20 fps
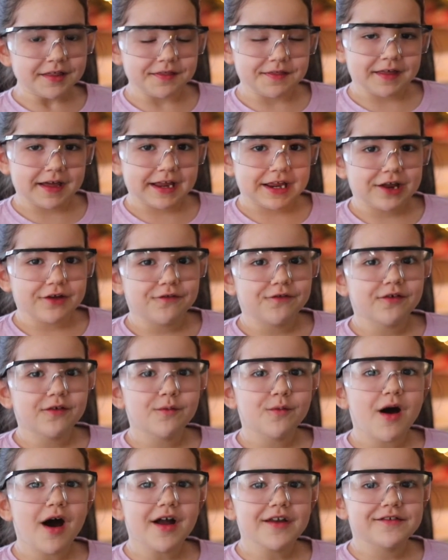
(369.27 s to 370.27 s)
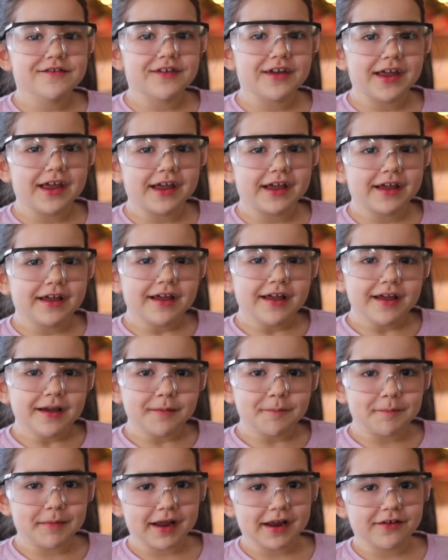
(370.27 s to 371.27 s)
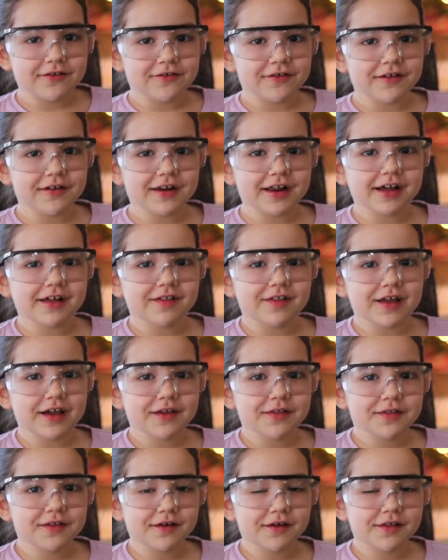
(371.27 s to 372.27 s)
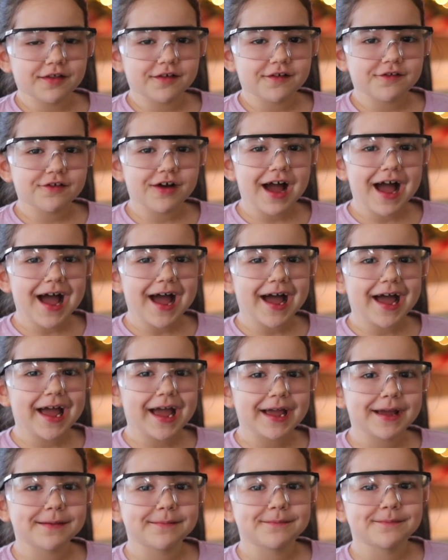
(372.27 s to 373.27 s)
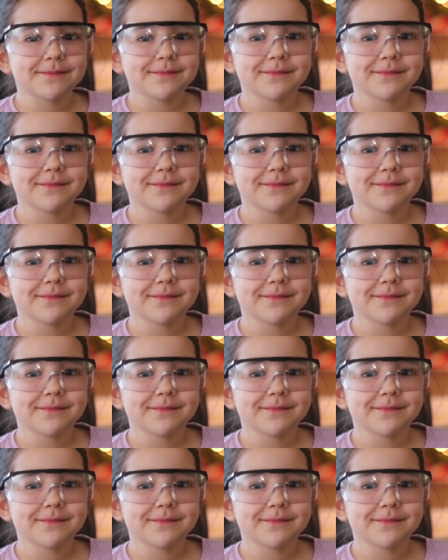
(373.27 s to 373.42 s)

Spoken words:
Thank you for watching. Make sure to click subscribe.